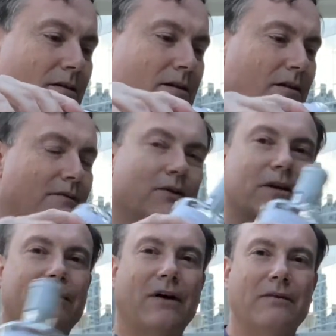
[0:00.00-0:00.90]
So
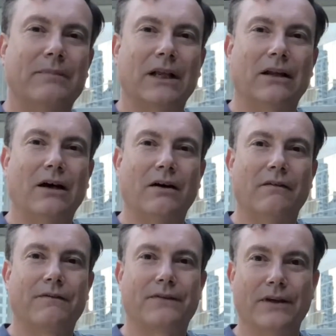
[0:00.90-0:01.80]
45 ml
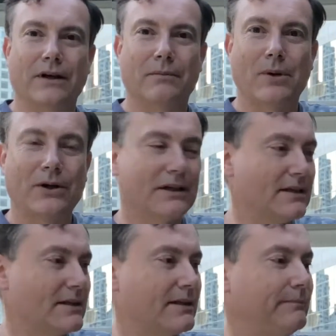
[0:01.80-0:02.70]
of the Botanist.